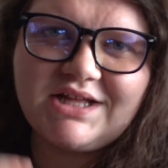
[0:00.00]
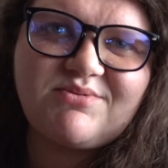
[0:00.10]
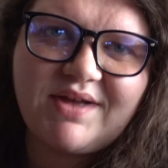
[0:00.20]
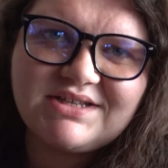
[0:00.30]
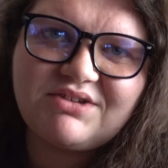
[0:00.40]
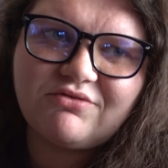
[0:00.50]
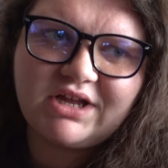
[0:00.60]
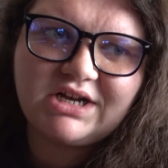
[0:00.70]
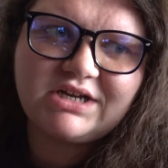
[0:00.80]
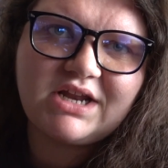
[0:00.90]
it's vaccine
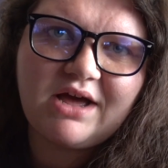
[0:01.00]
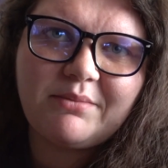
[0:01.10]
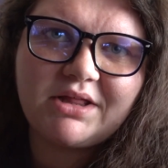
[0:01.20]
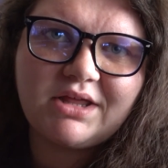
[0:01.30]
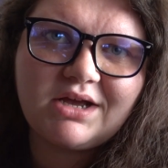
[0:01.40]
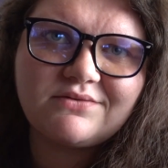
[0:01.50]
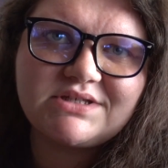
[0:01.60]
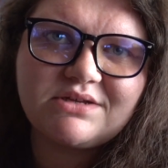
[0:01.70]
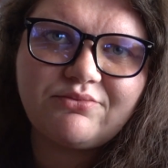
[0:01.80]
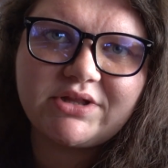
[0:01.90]
related and not my lack of
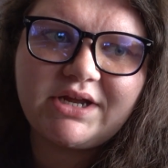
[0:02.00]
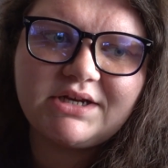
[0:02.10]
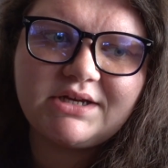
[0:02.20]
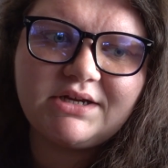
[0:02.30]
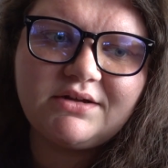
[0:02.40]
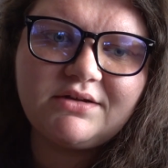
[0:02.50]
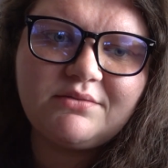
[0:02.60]
sleep related,